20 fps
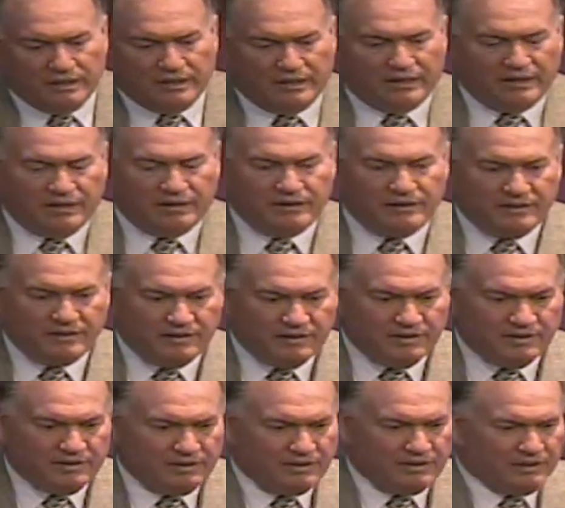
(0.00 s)
uh,
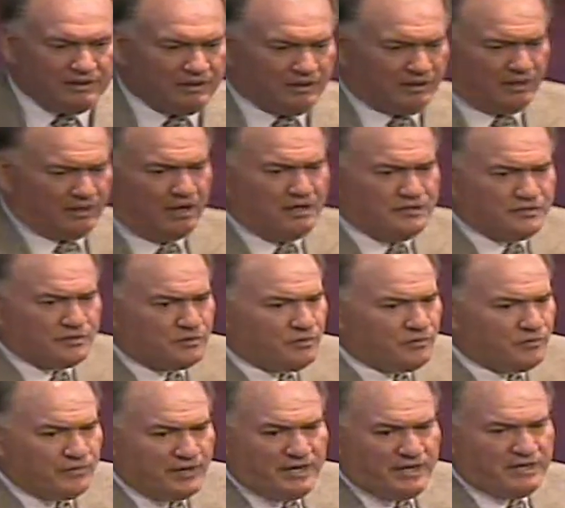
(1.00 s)
logical
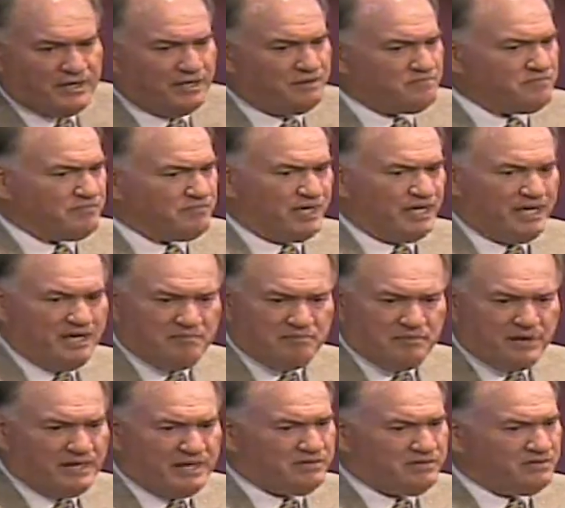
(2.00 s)
thinking, it
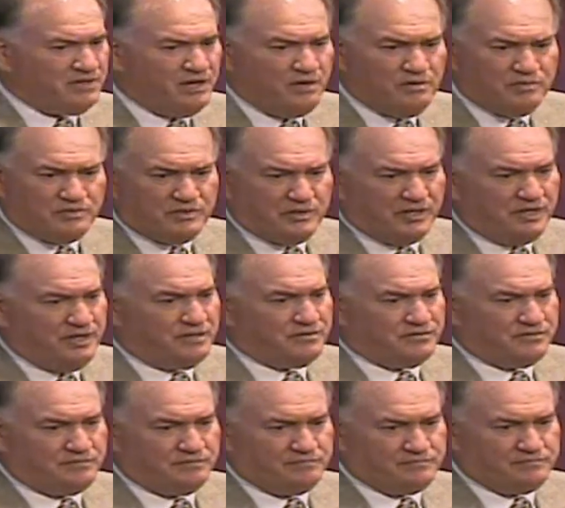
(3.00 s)
makes no
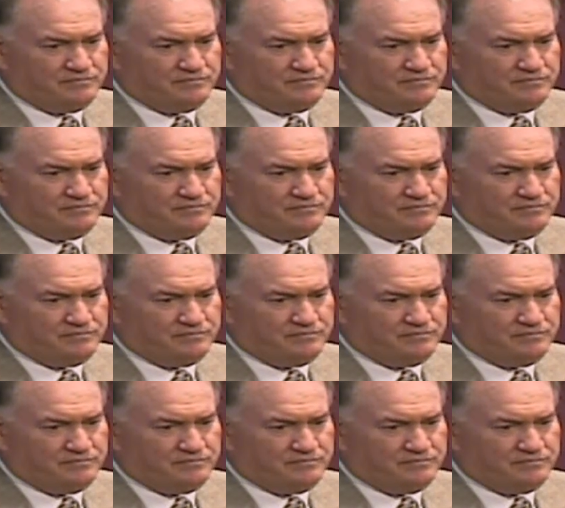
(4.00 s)
sense.